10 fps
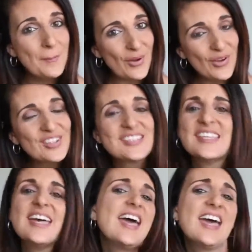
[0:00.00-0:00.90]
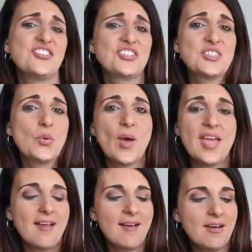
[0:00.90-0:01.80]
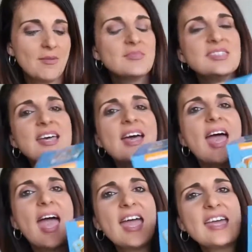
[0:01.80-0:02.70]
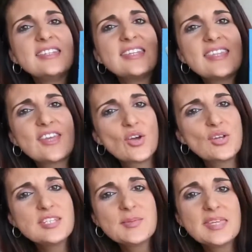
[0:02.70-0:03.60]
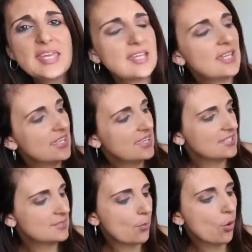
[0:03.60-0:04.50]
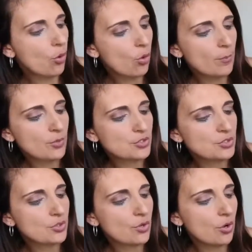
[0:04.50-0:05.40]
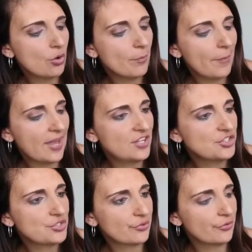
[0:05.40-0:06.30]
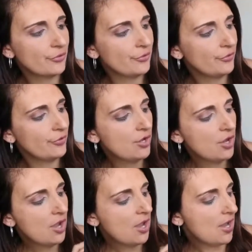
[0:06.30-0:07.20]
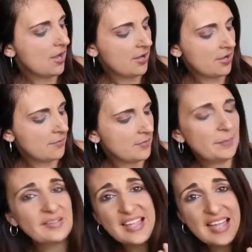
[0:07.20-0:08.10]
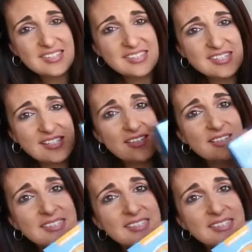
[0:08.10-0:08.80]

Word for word: box. It's just the way it comes. And they're going to be getting this Paw Patrol Paint Drone um, plaster